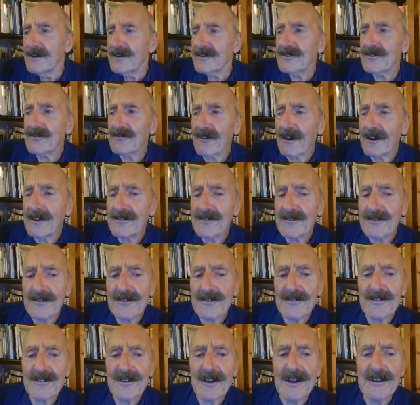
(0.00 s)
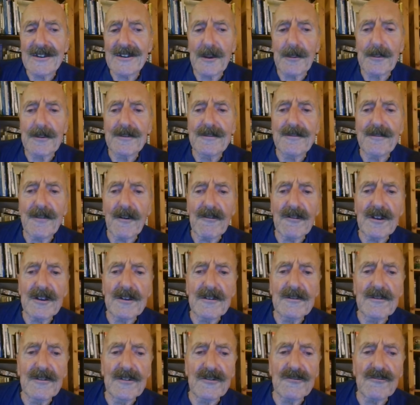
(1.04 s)
Strange to say, there was very
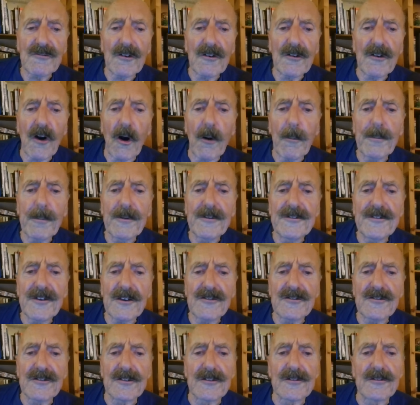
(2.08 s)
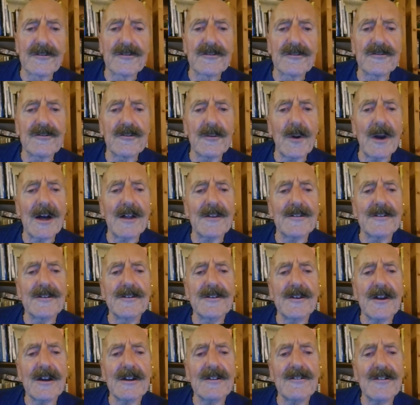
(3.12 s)
strong opposition throughout the
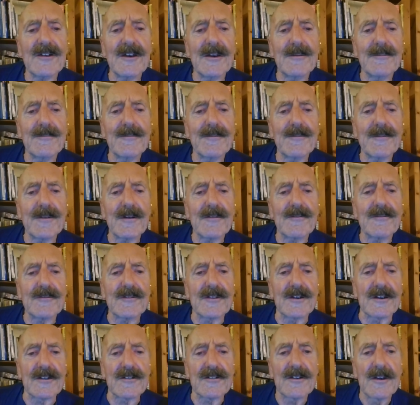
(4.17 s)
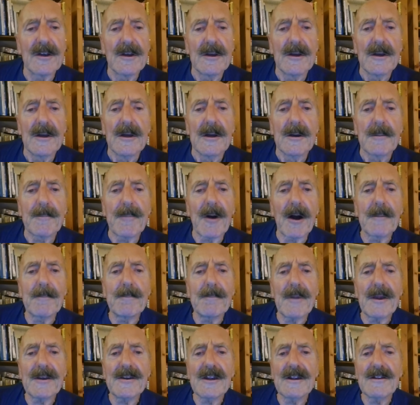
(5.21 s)
1950s by
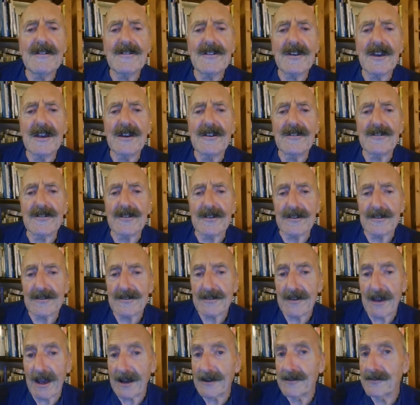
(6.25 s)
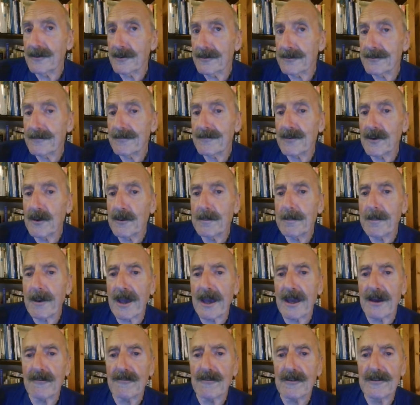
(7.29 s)
many teachers and not a few
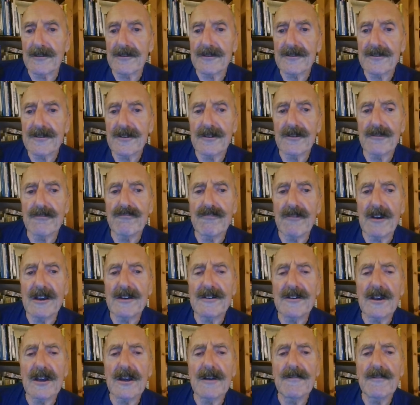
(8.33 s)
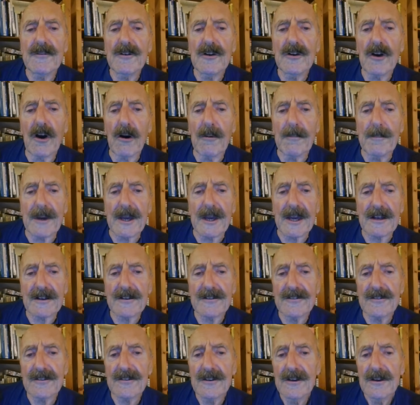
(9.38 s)
parents to the reading of
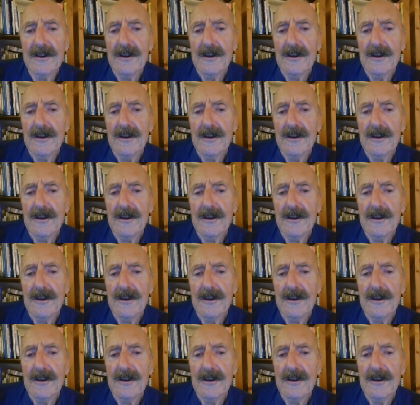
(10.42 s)
comics,